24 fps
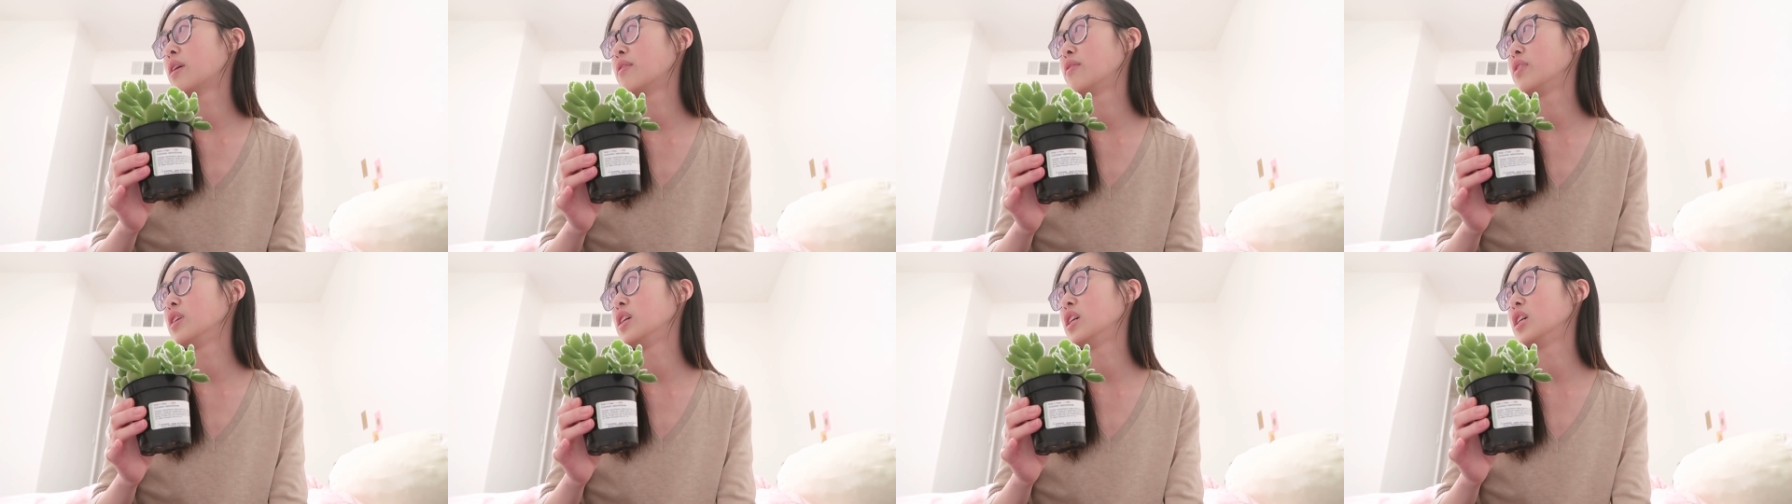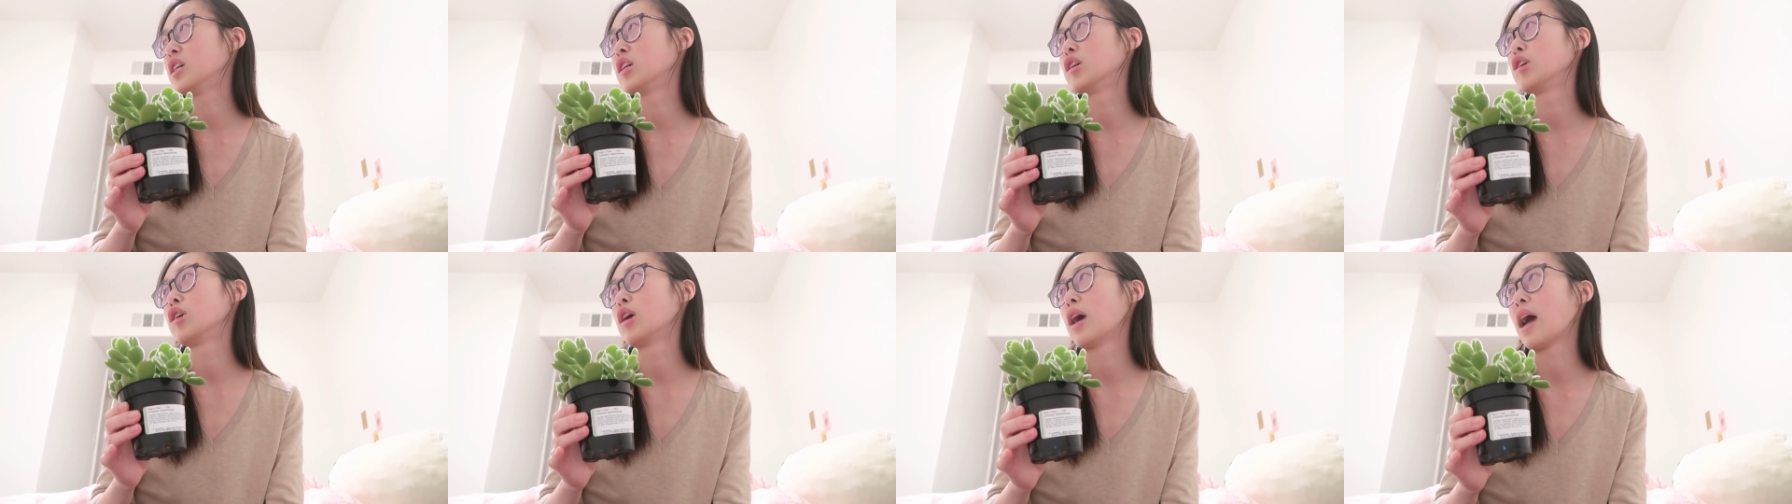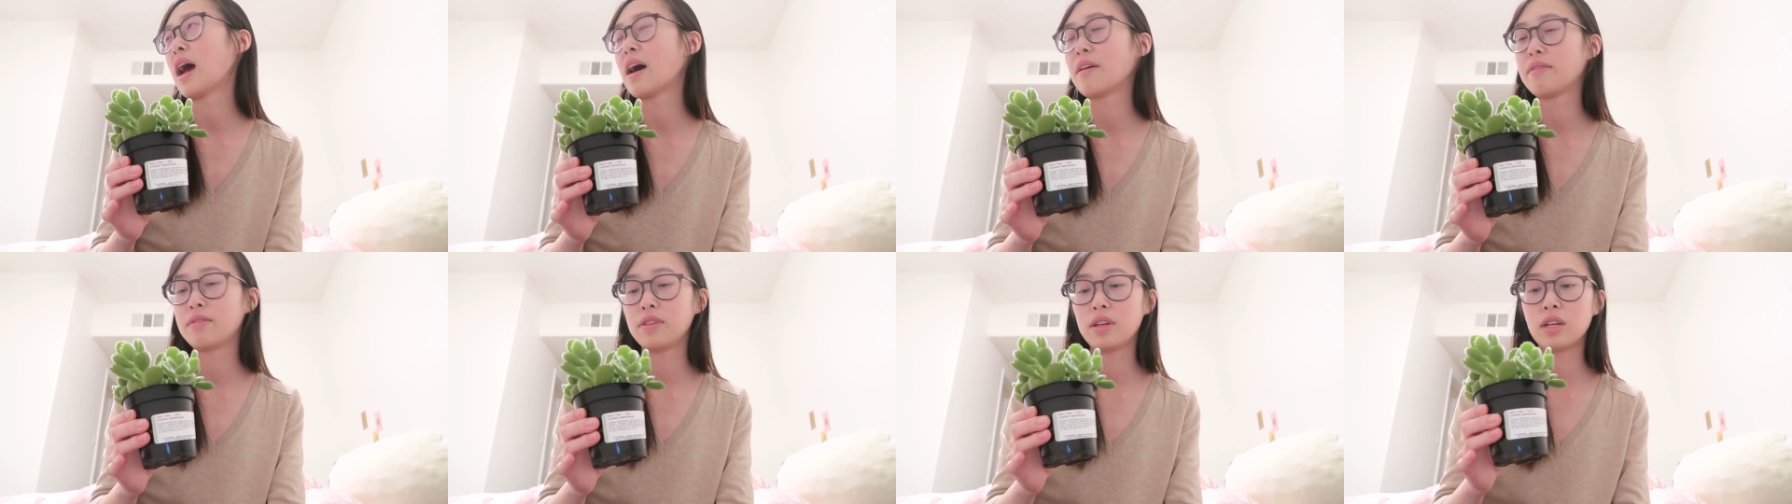every year or
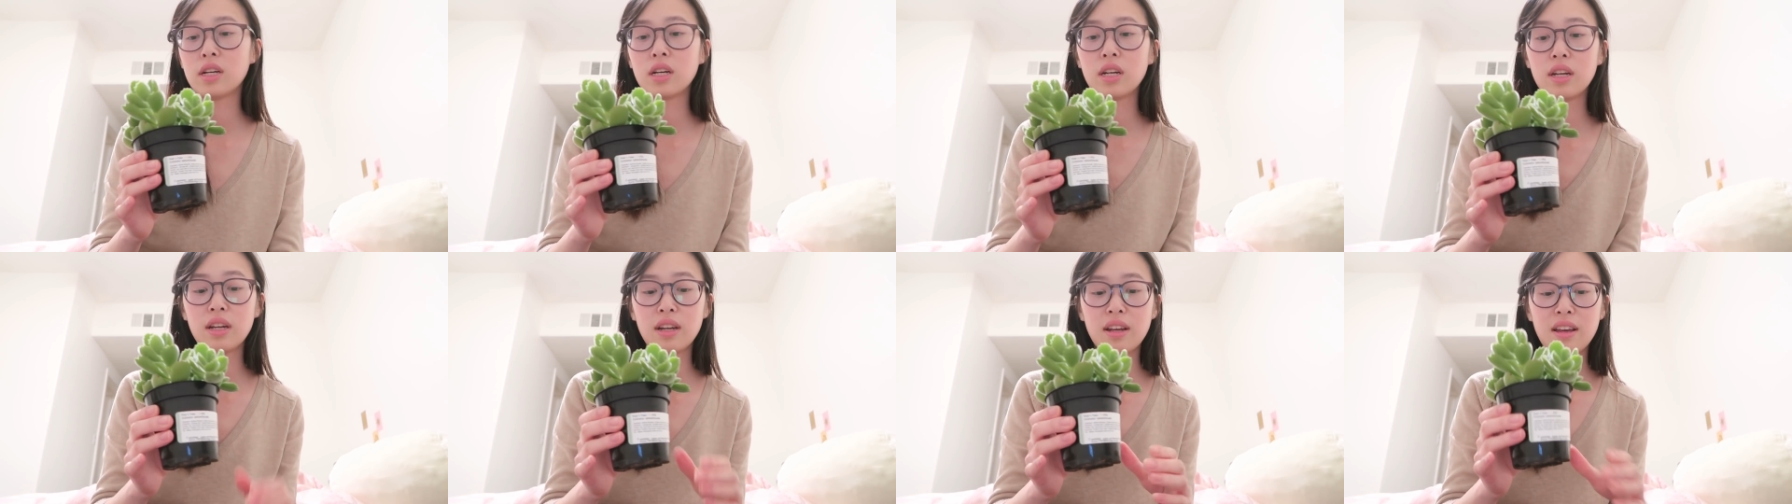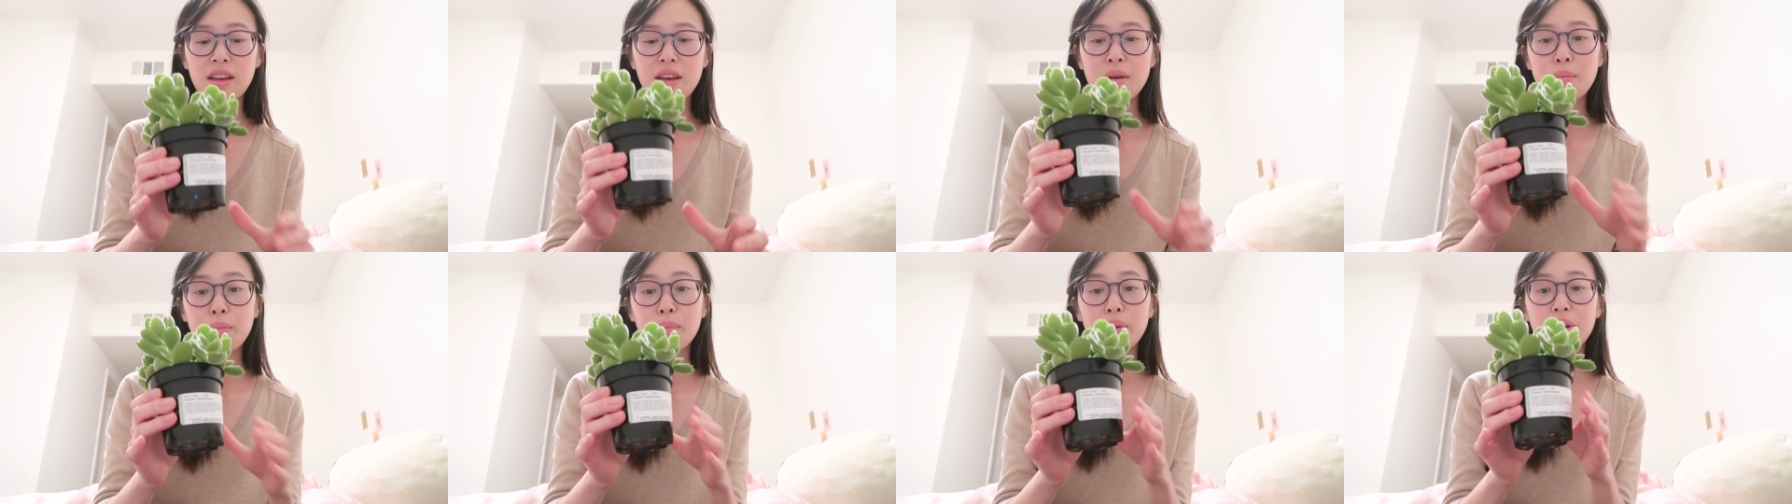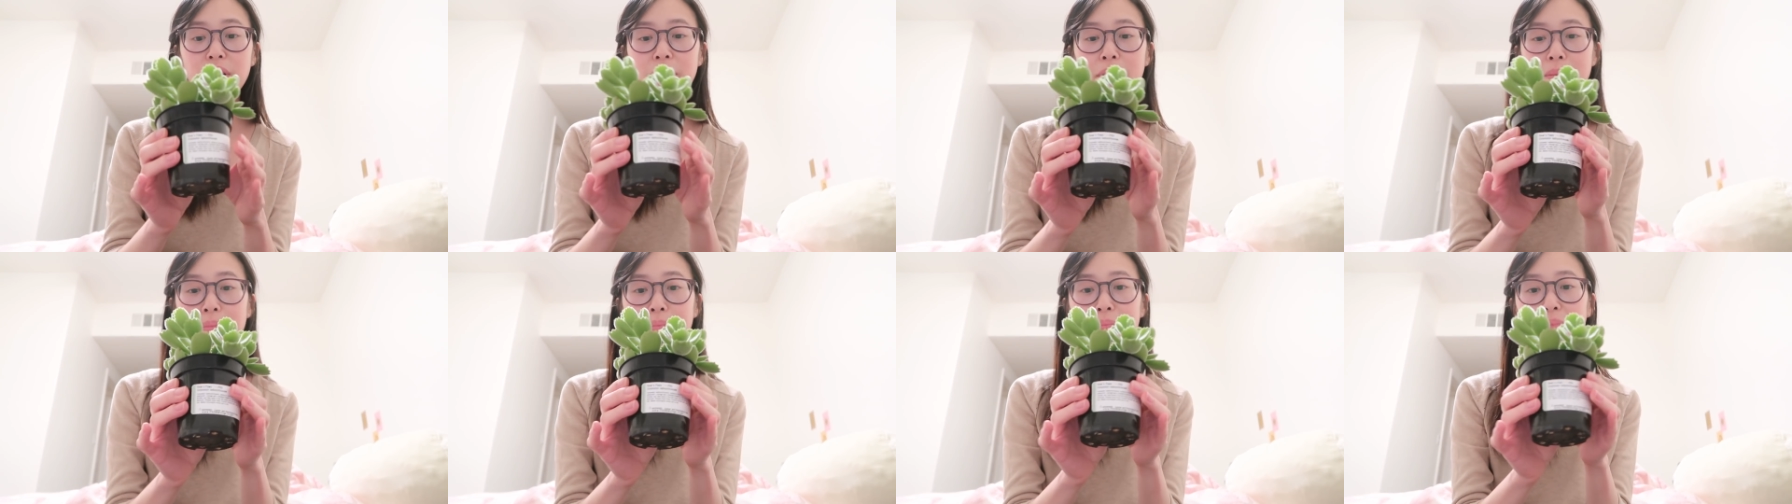half year.
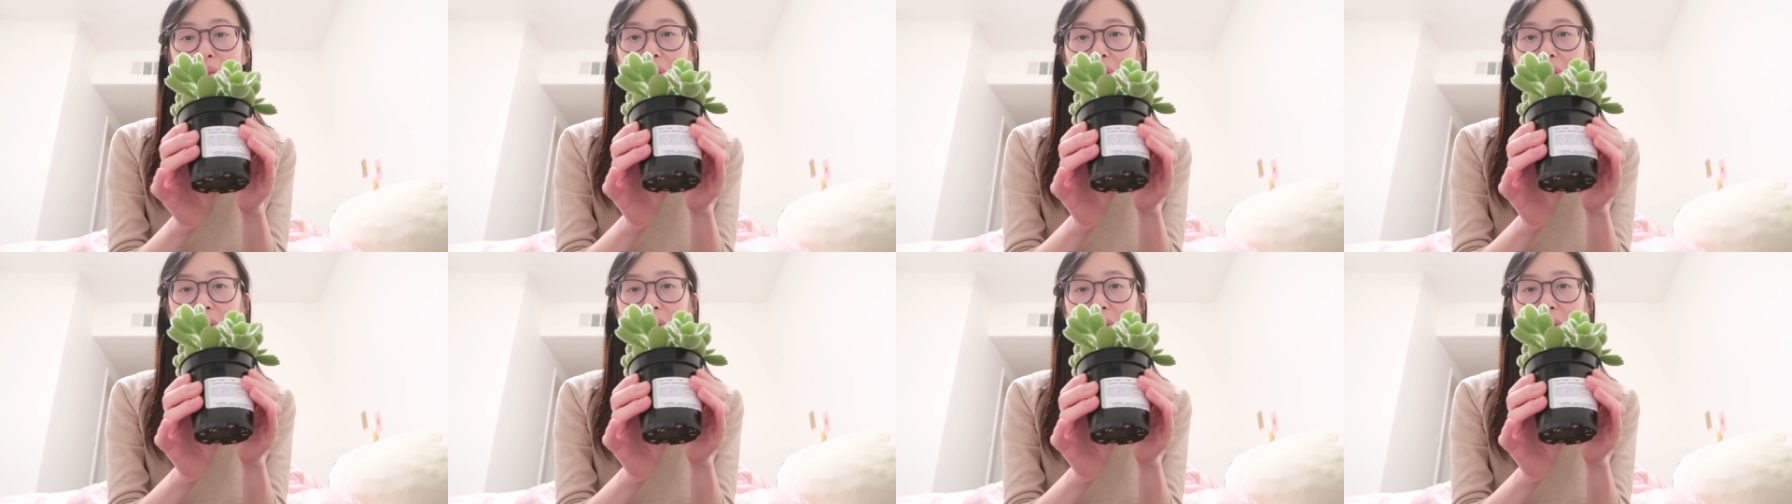But